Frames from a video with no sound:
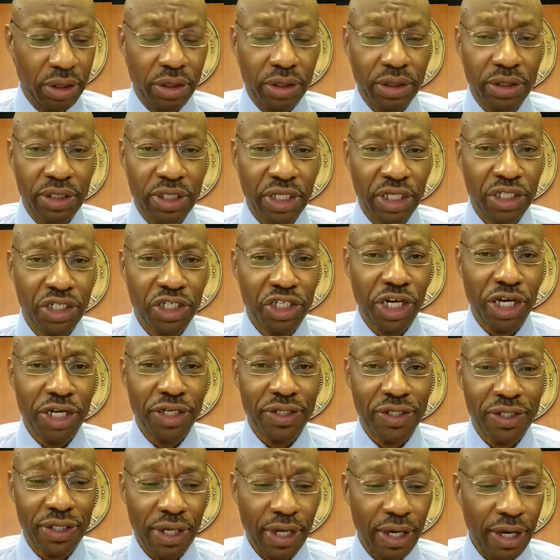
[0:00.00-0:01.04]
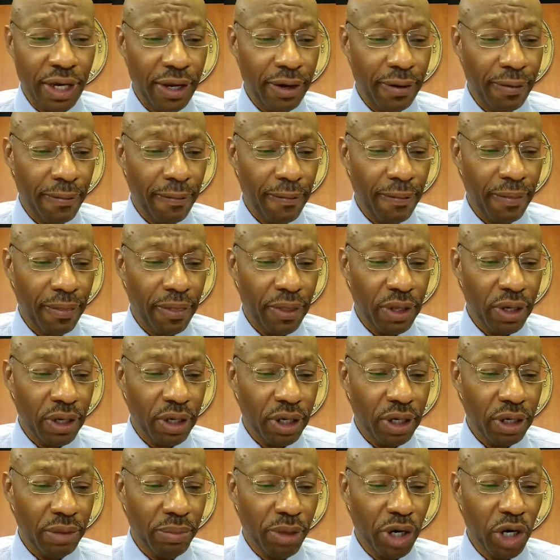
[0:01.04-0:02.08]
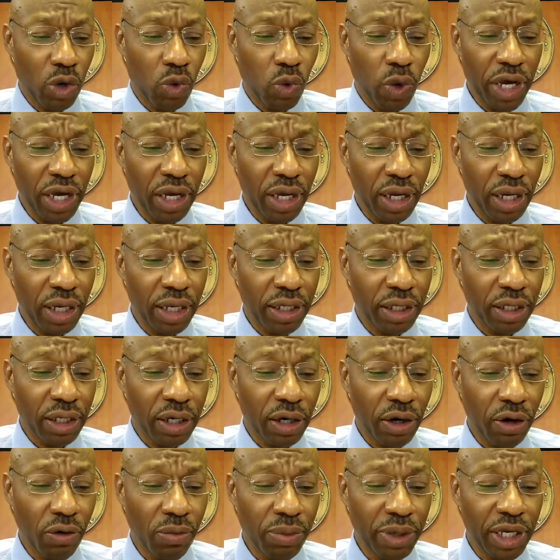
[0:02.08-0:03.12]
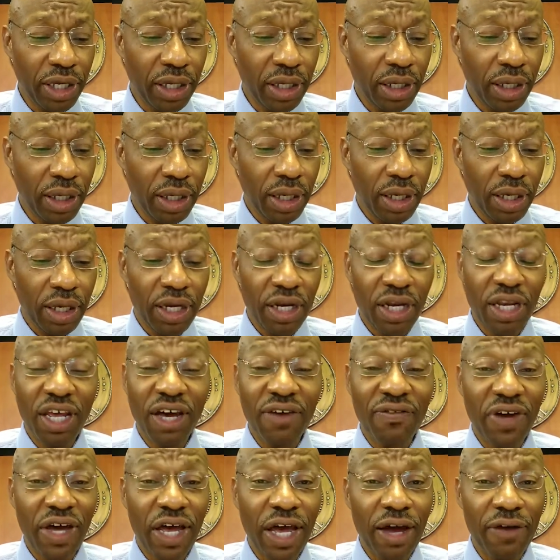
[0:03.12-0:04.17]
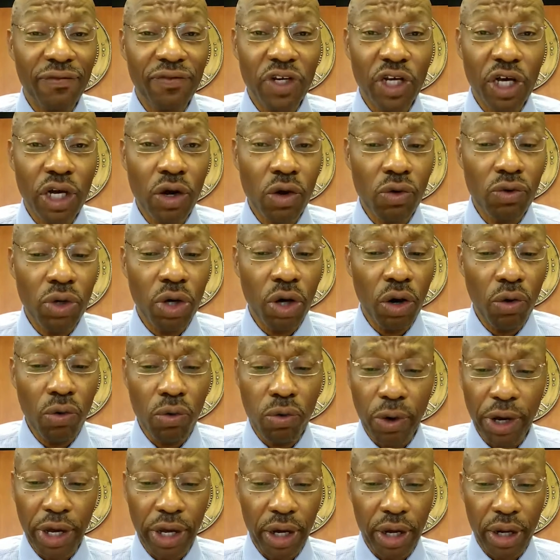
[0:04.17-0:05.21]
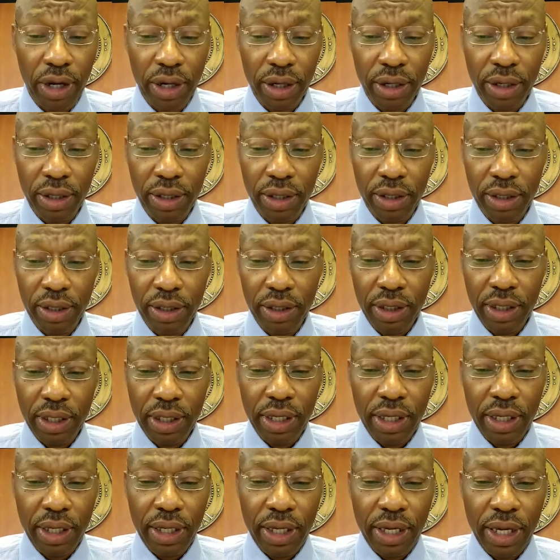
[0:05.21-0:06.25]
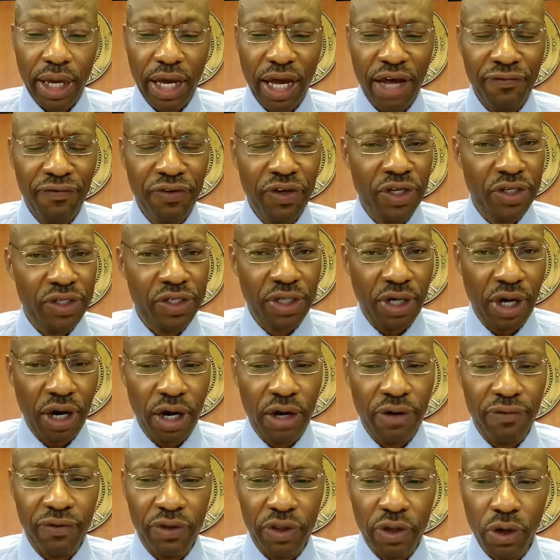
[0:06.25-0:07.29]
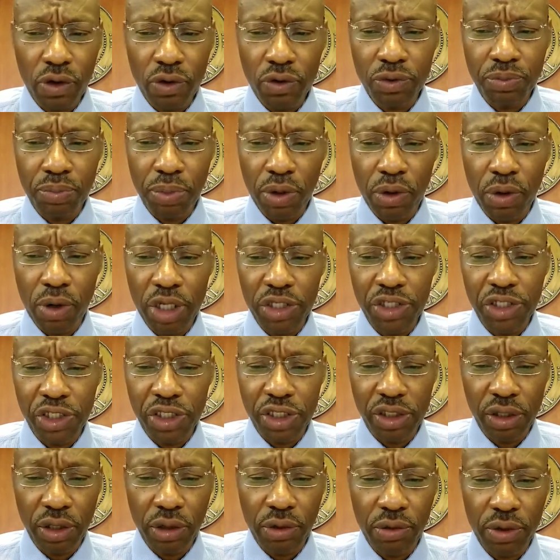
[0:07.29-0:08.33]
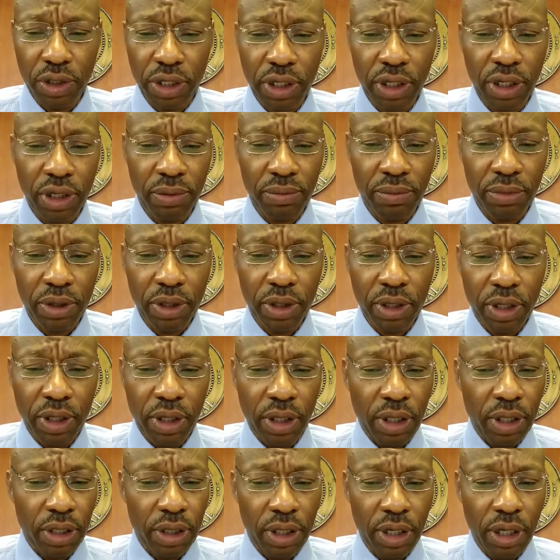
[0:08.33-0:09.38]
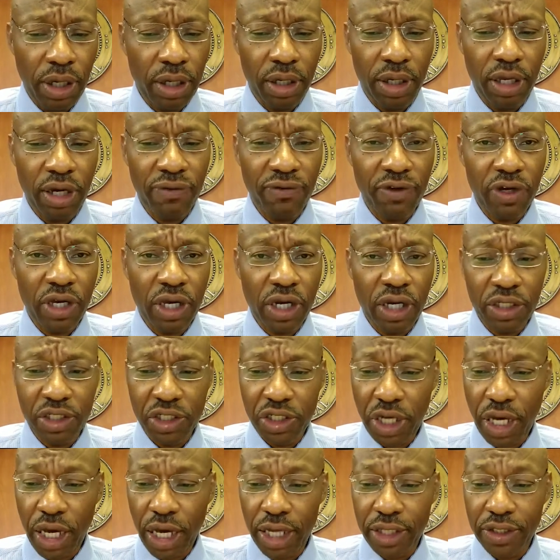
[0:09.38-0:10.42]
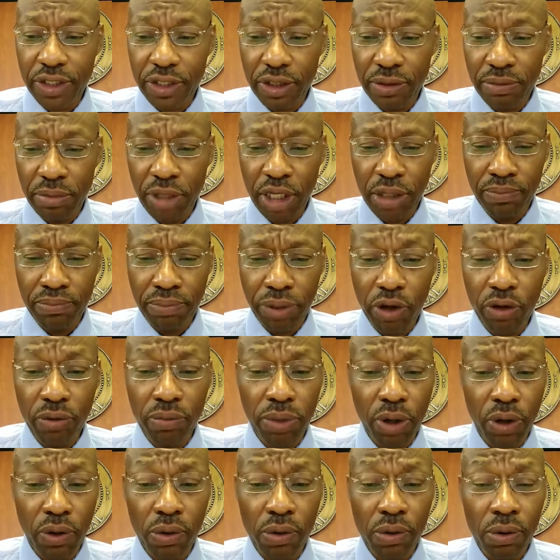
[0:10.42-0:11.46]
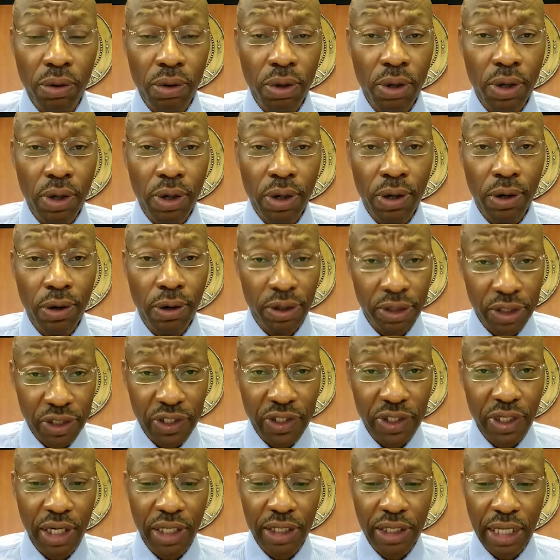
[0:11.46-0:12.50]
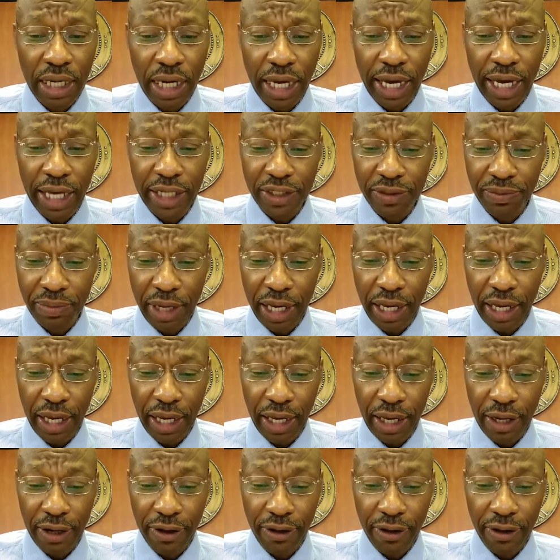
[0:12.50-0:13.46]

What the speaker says: CJ said. "Miguel and Kobe never have to go nowhere." "I feel sorry for those boys," she told him. "They'll never get a chance to meet Bobo or the Sunglass Man.